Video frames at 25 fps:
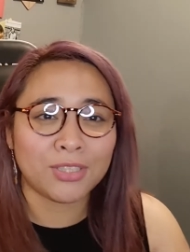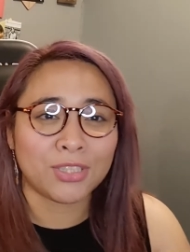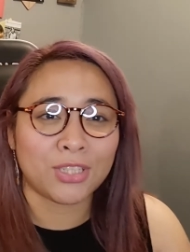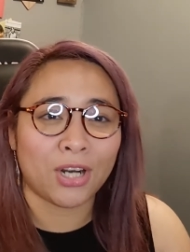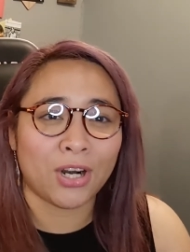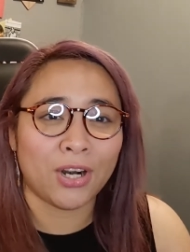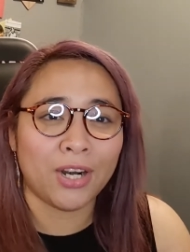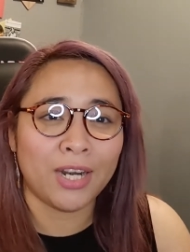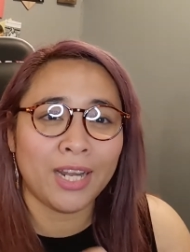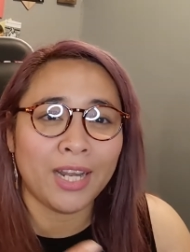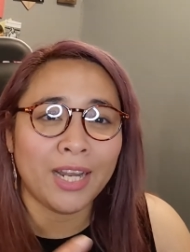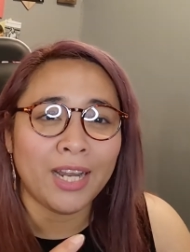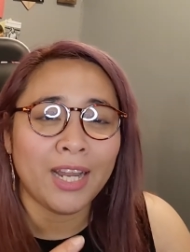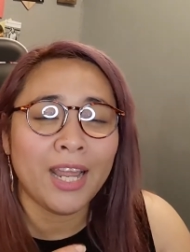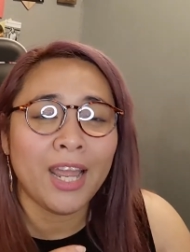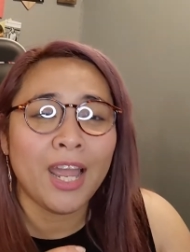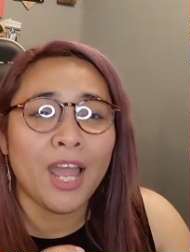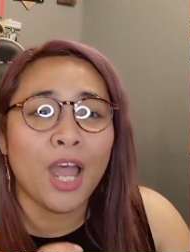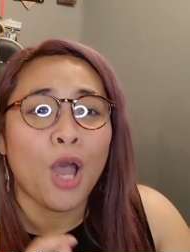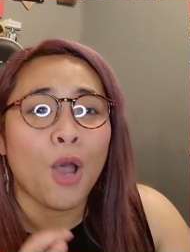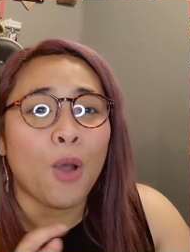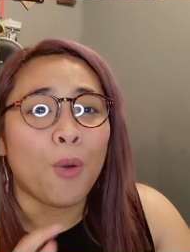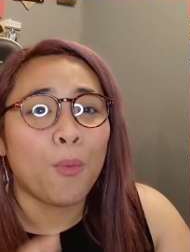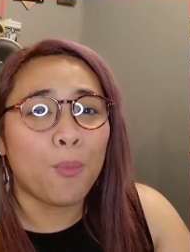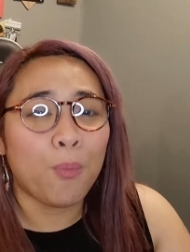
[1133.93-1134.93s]
sorry.
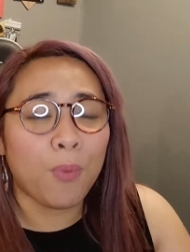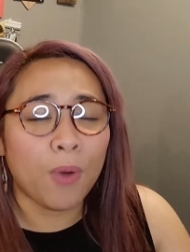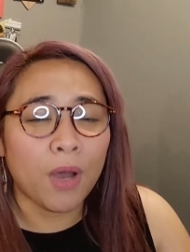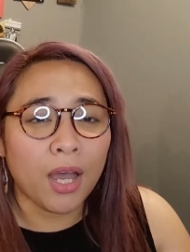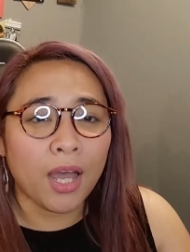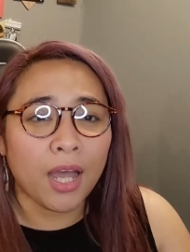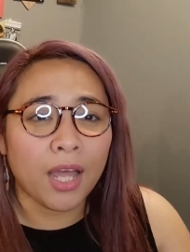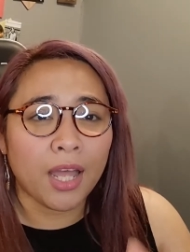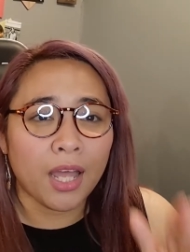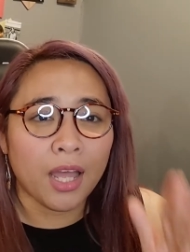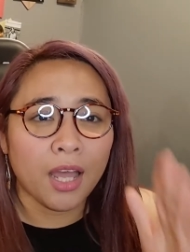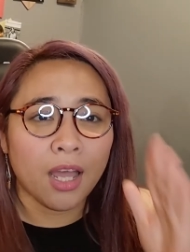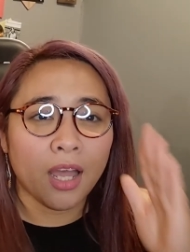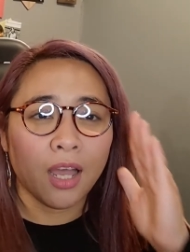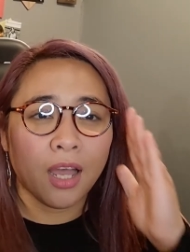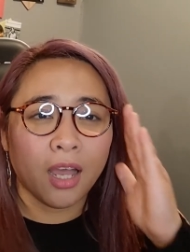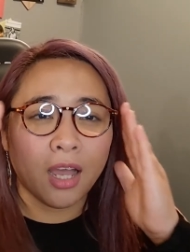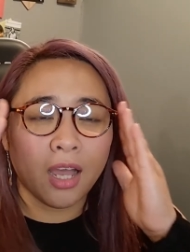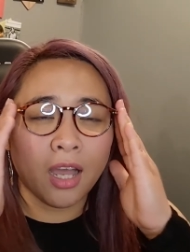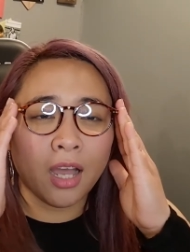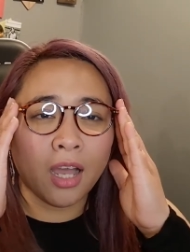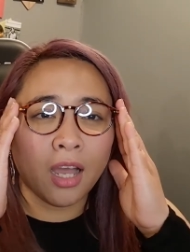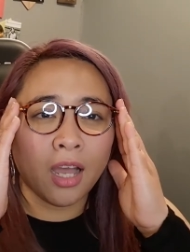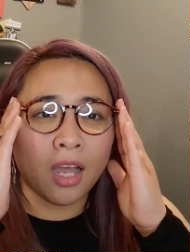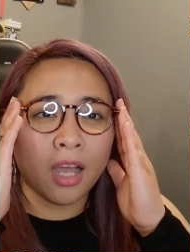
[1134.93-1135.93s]
But
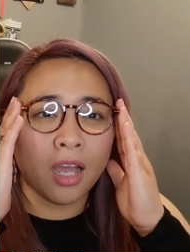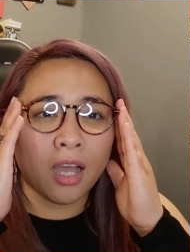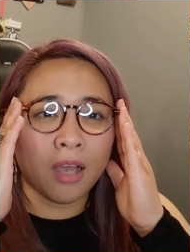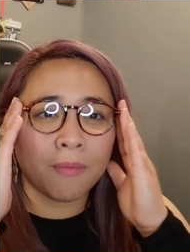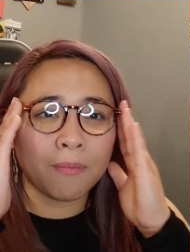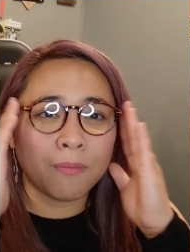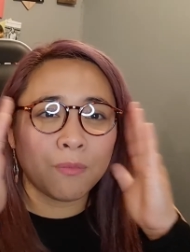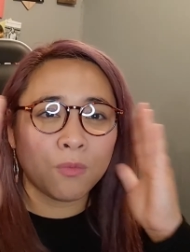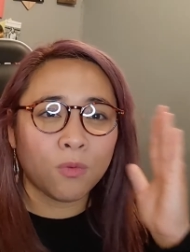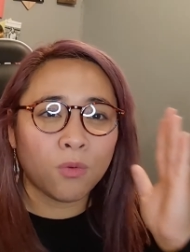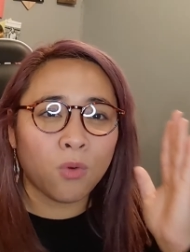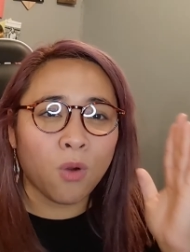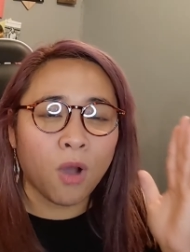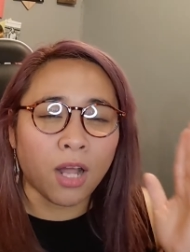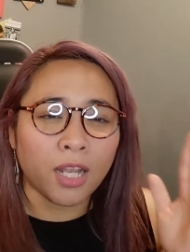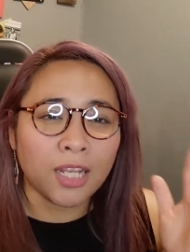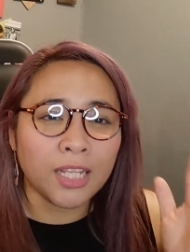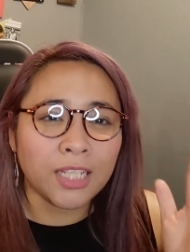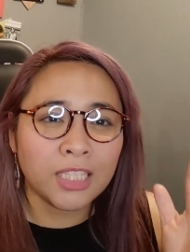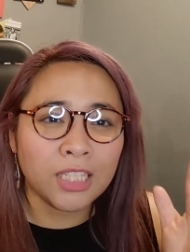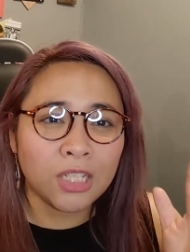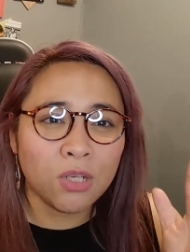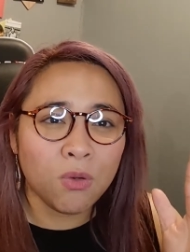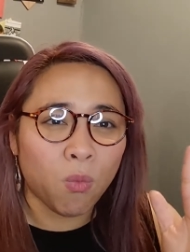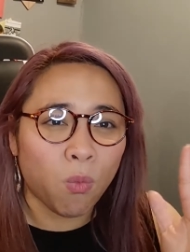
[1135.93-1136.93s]
um,
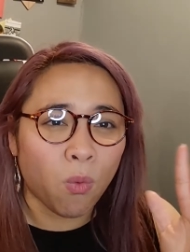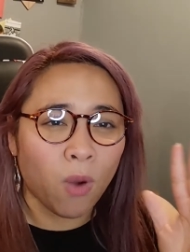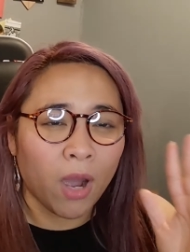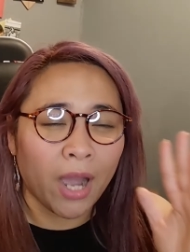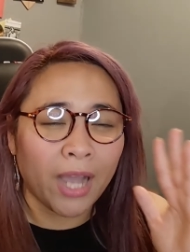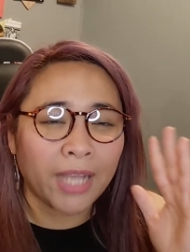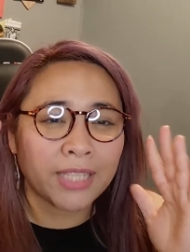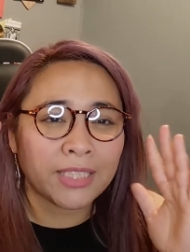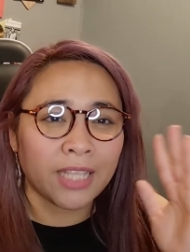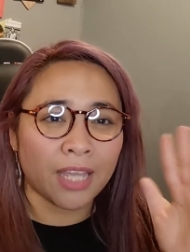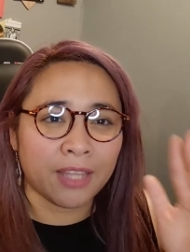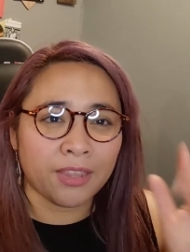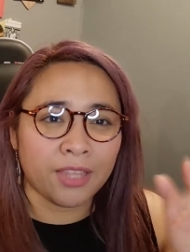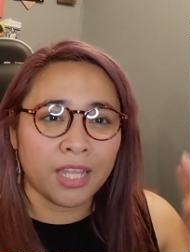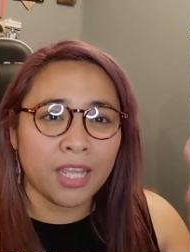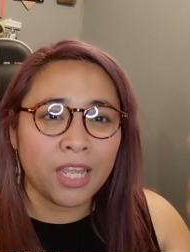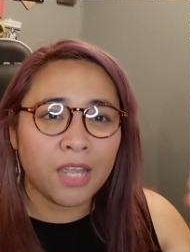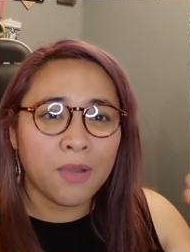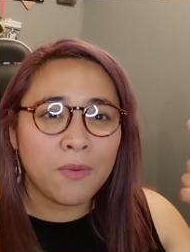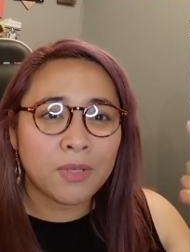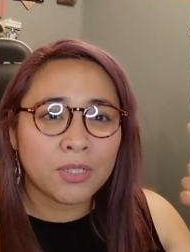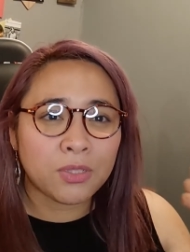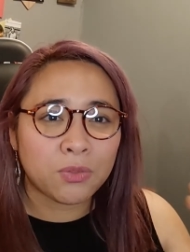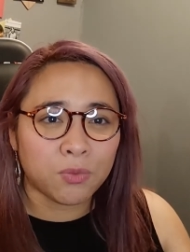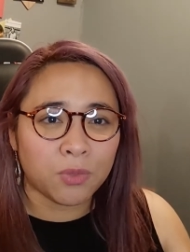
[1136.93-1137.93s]
quality wise, I think
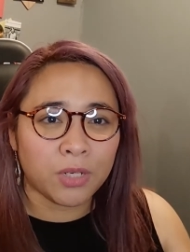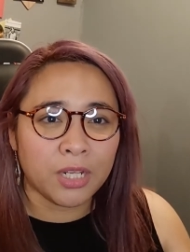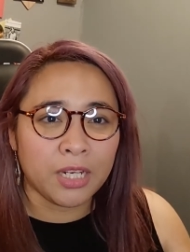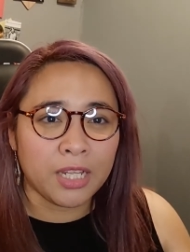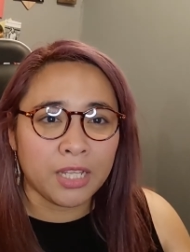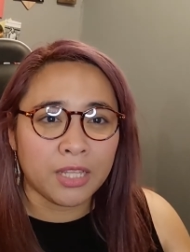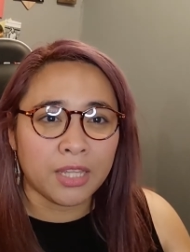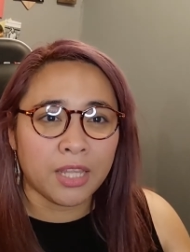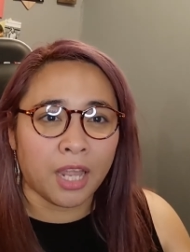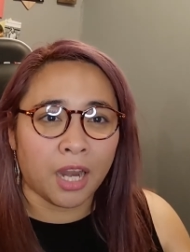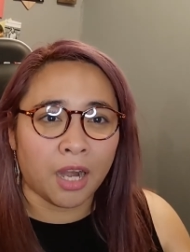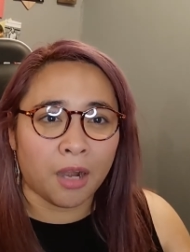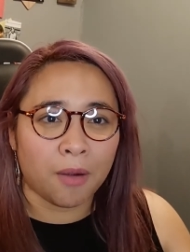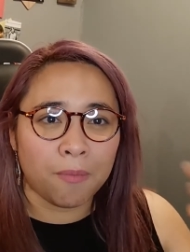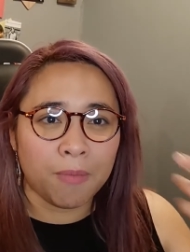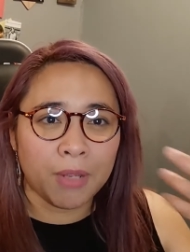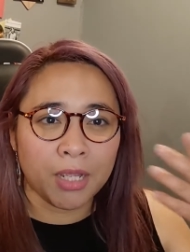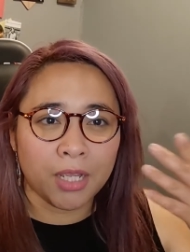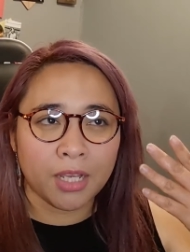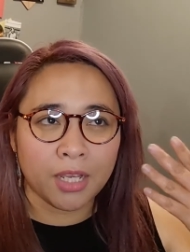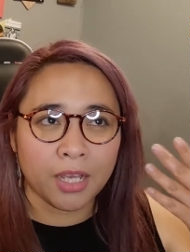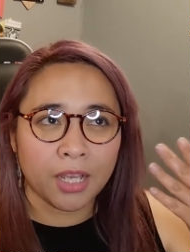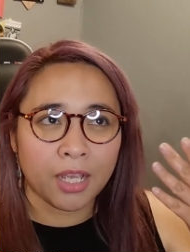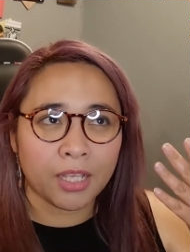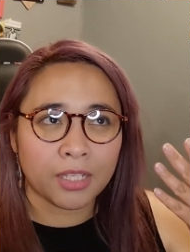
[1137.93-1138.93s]
it was really there
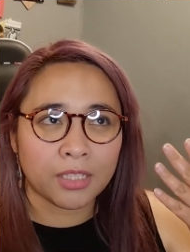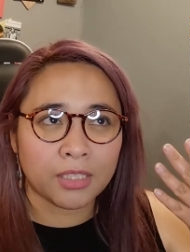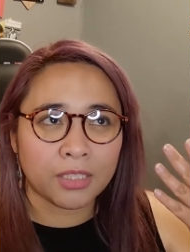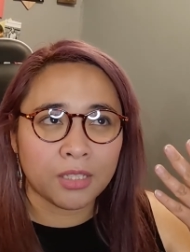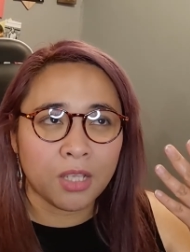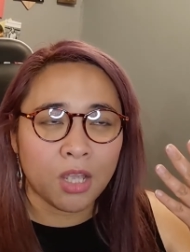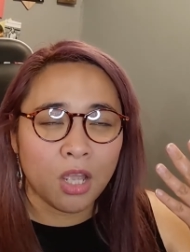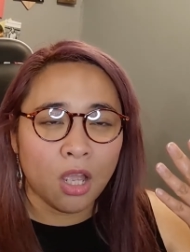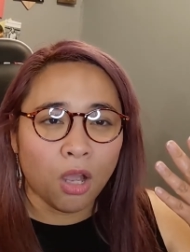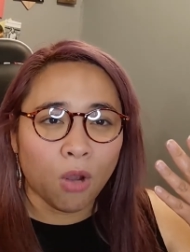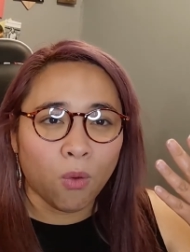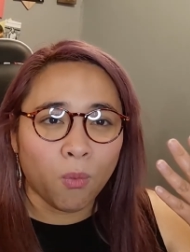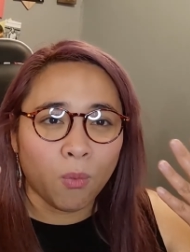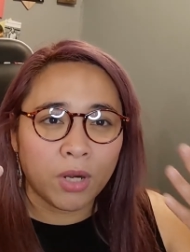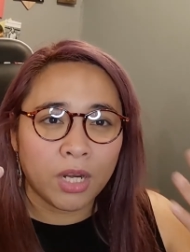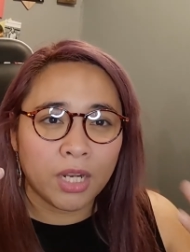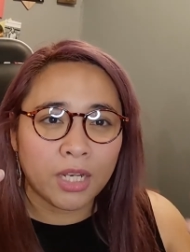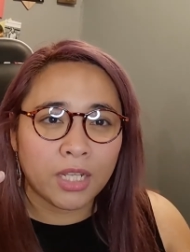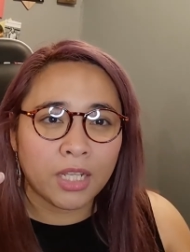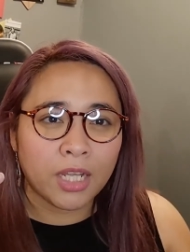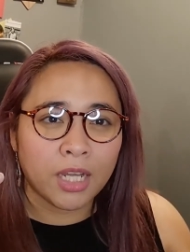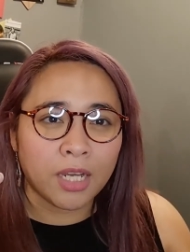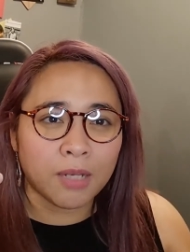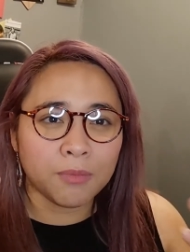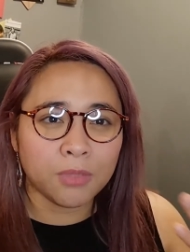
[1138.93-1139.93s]
because when
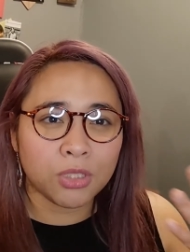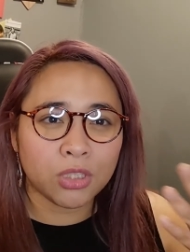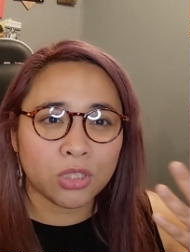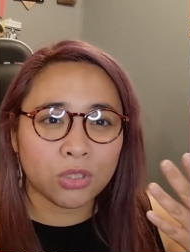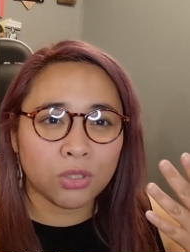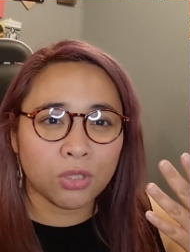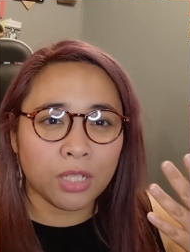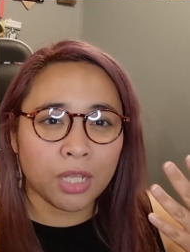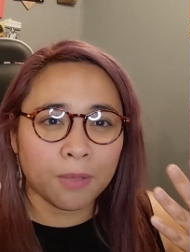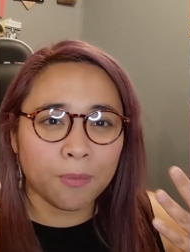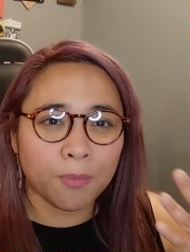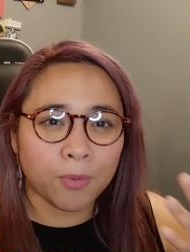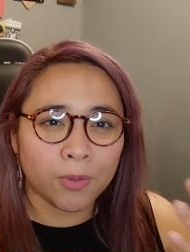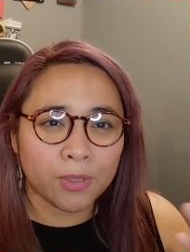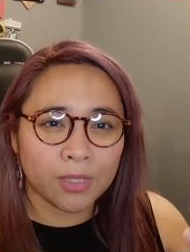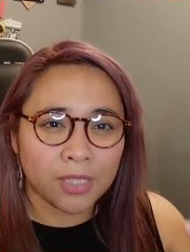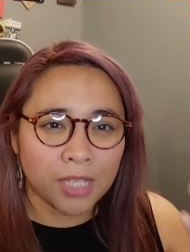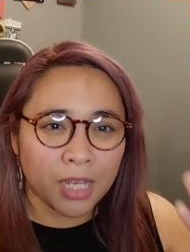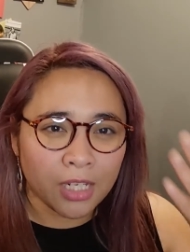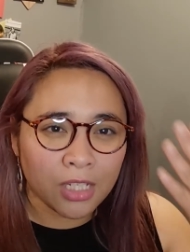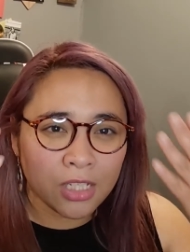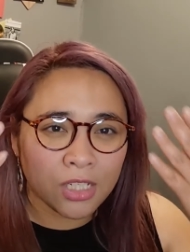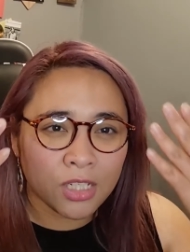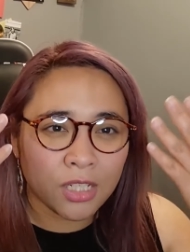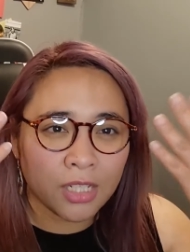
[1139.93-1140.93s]
it comes to like
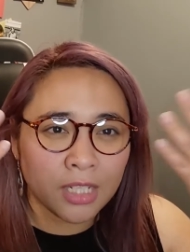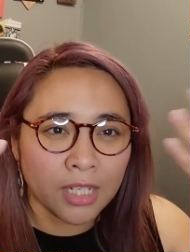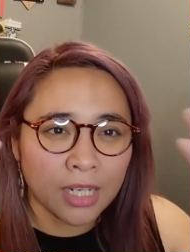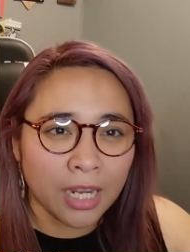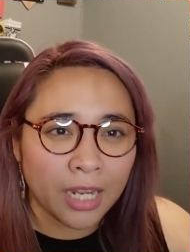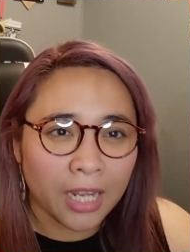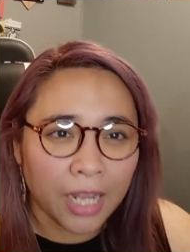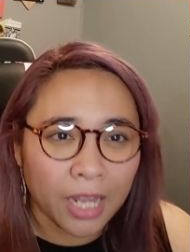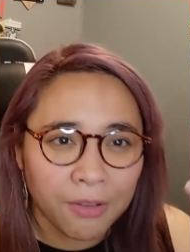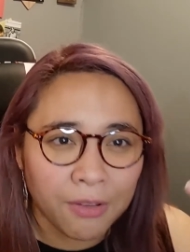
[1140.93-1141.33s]
protection like